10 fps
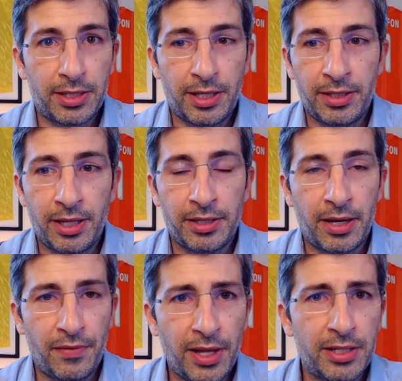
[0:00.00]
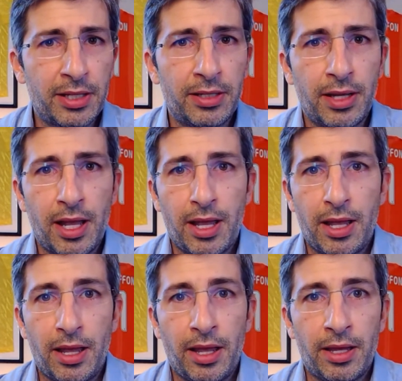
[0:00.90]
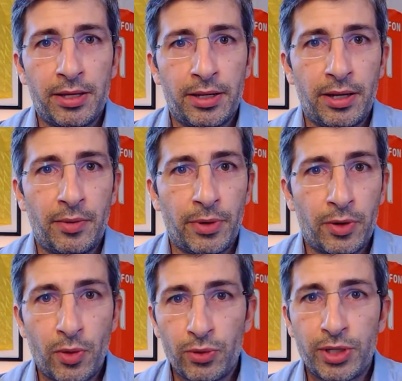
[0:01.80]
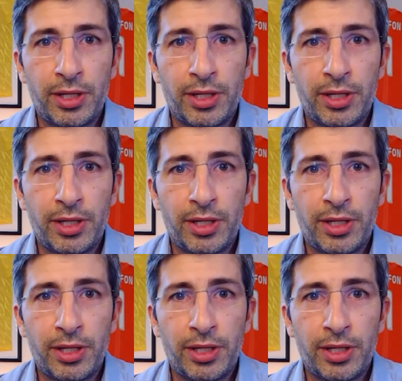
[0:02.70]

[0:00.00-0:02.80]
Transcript: in that event and recruited